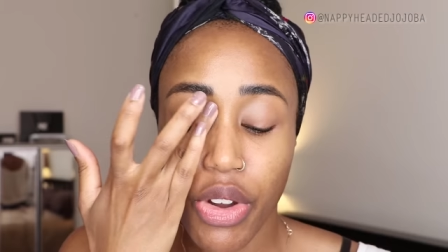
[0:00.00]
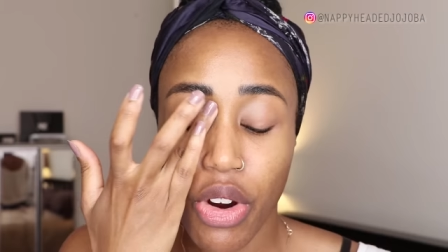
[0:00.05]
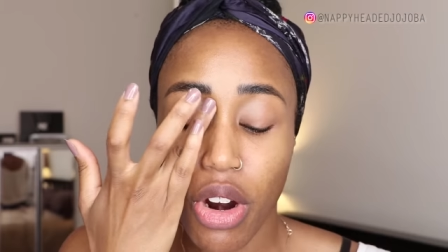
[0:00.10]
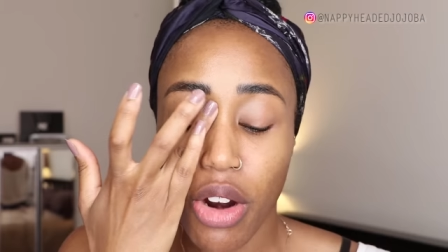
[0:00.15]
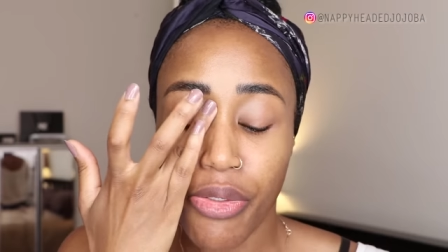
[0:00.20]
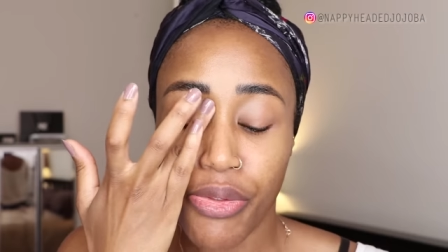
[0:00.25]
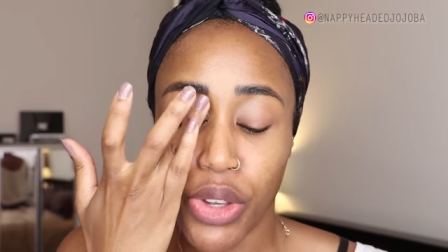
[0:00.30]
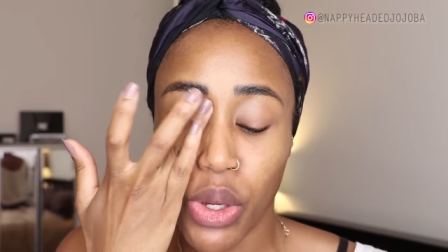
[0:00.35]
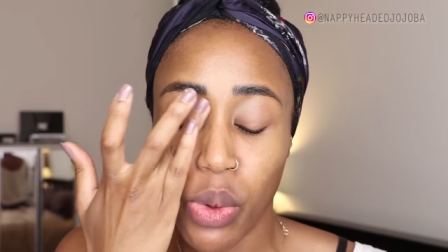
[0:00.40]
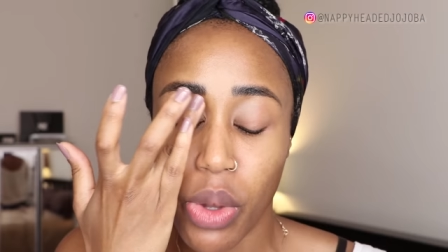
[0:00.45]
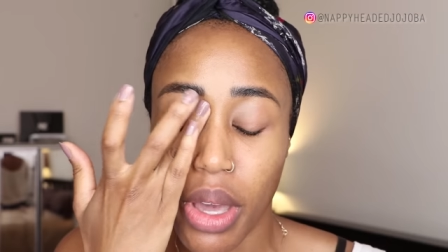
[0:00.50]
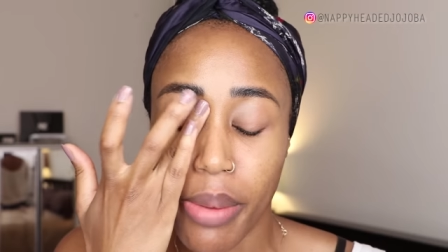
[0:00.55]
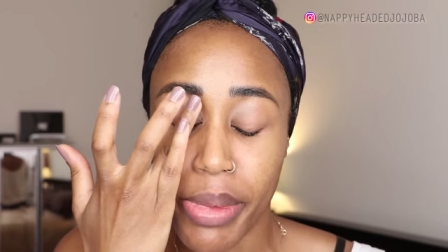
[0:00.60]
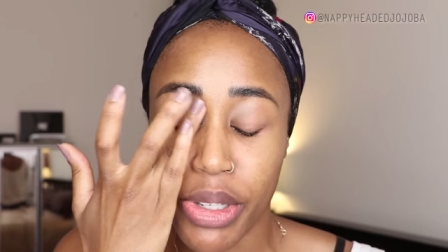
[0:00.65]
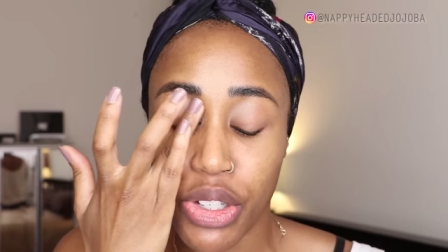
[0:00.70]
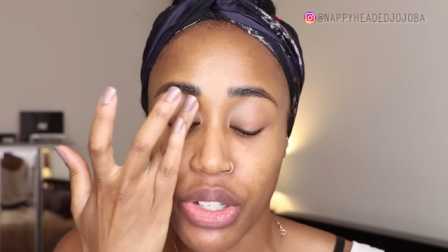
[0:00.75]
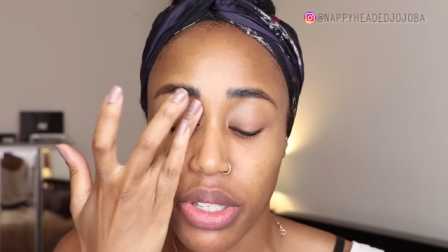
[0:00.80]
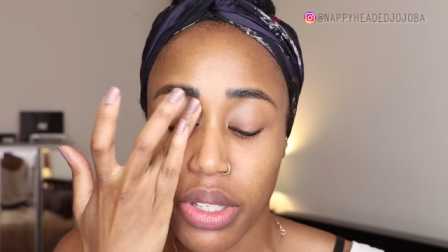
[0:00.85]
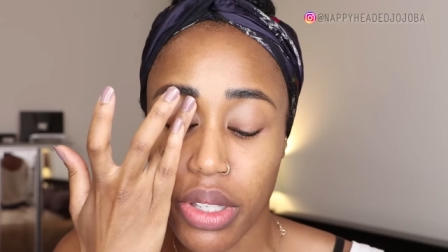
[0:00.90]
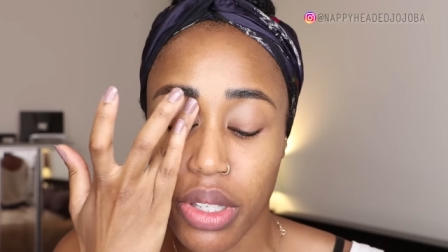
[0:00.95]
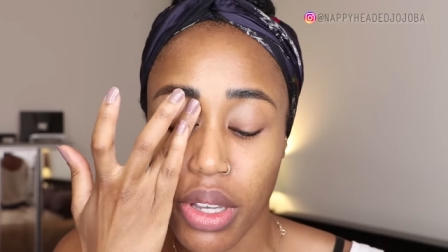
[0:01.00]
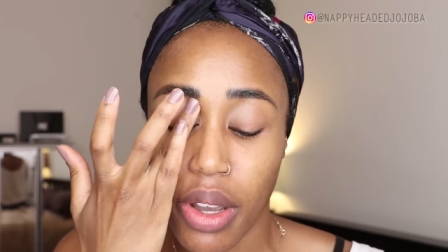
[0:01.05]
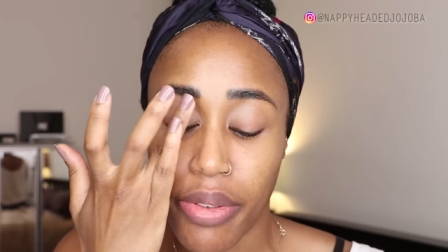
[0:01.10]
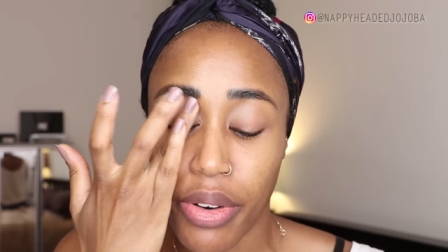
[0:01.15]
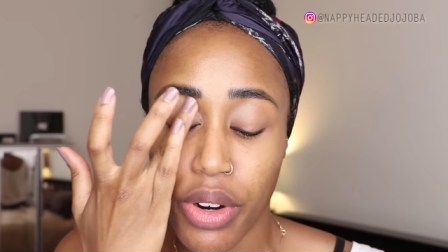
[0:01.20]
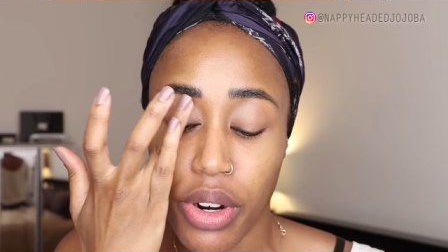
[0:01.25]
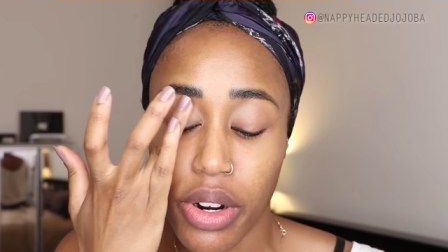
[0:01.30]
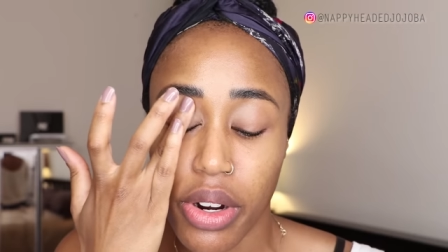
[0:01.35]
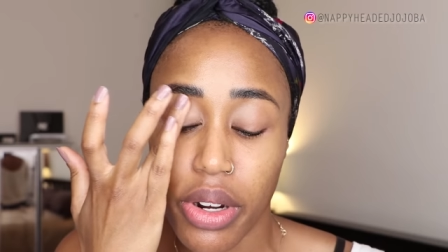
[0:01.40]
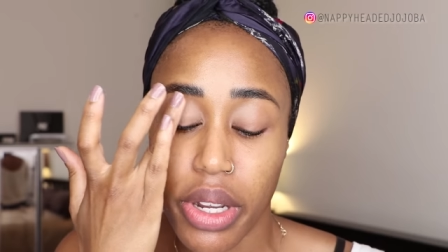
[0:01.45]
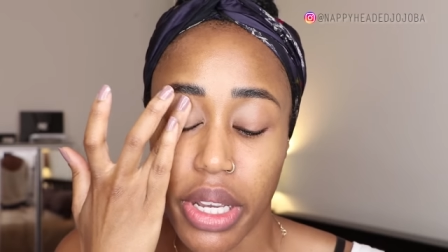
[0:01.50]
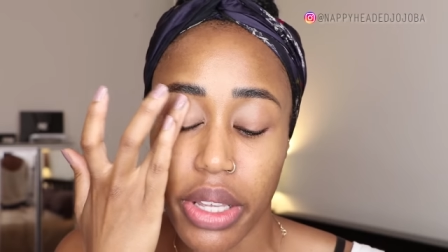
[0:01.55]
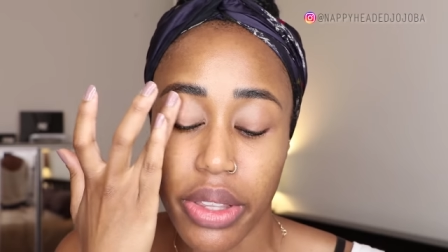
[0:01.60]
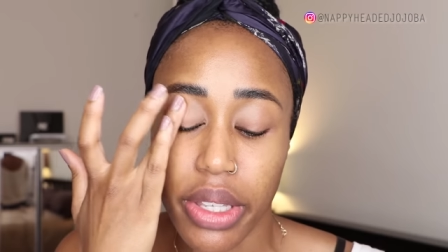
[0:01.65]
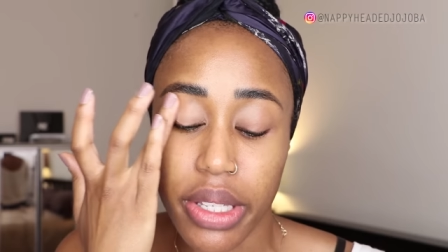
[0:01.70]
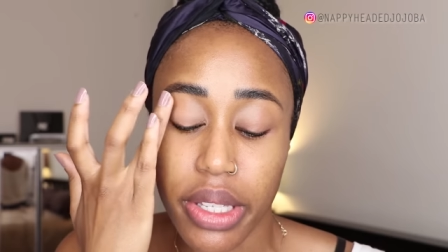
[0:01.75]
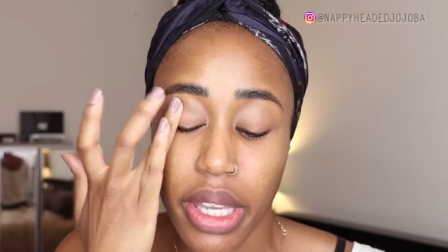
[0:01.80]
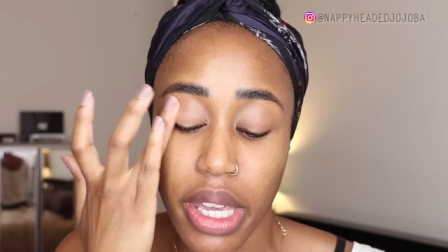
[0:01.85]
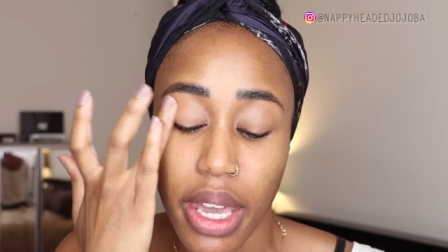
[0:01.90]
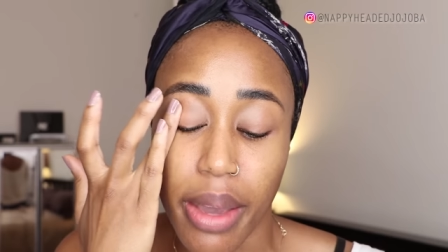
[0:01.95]
There are a few images of her
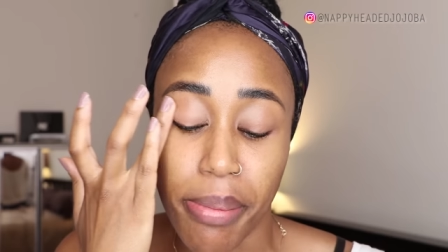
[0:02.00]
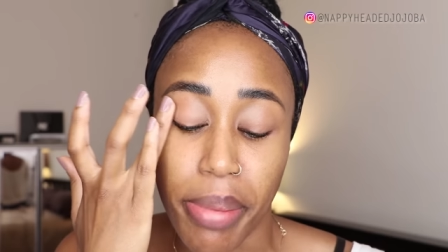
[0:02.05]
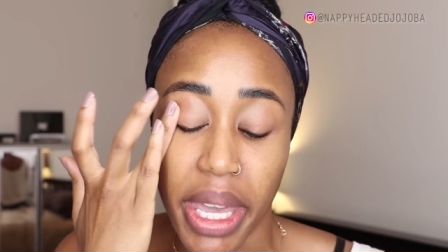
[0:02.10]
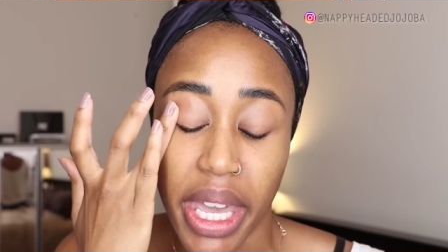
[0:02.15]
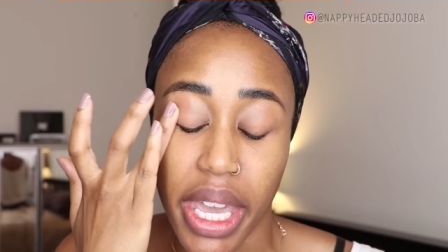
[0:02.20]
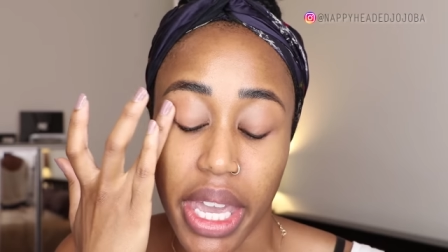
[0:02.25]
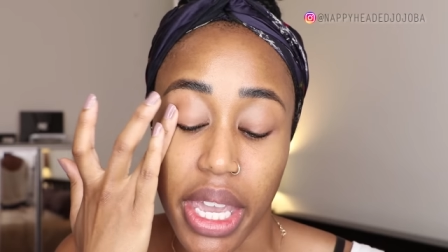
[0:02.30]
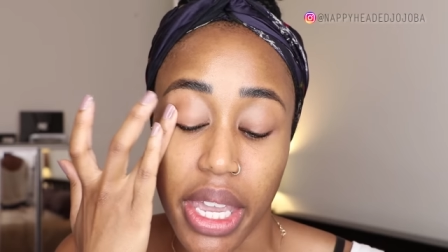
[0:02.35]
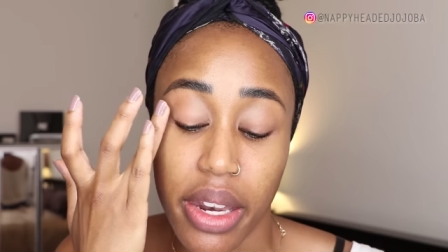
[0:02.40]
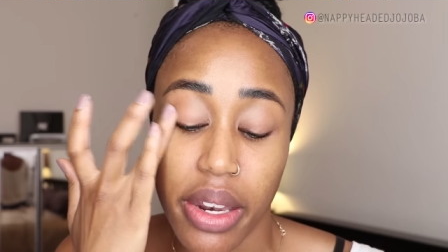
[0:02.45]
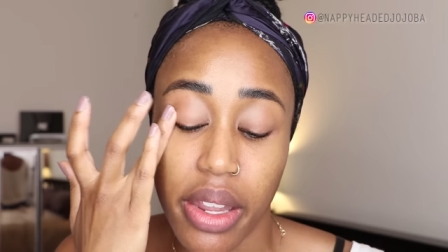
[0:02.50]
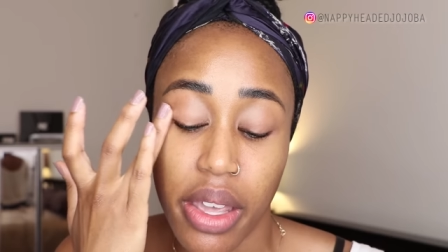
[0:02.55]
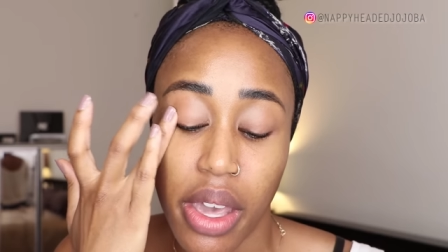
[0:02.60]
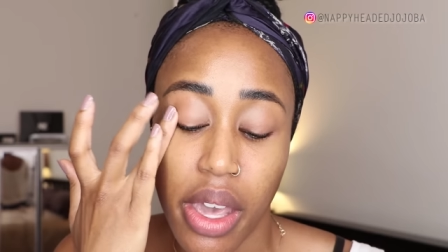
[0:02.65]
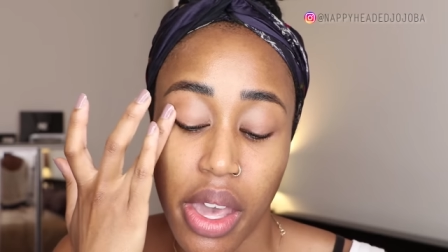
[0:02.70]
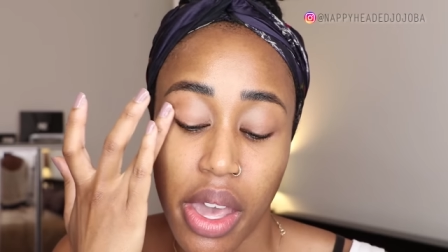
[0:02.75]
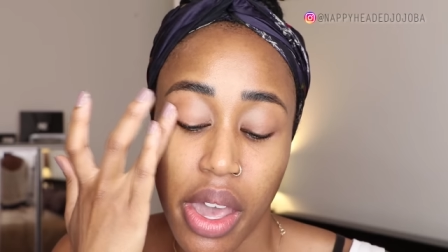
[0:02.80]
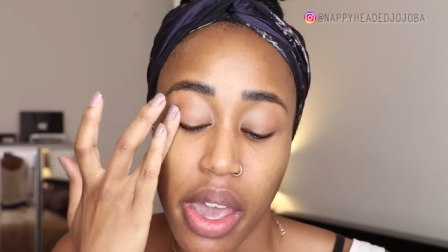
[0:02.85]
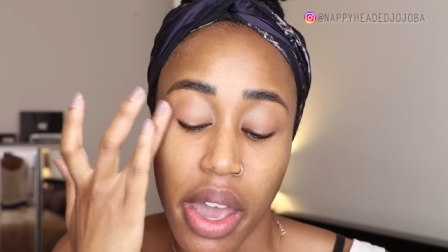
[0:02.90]
in this campaign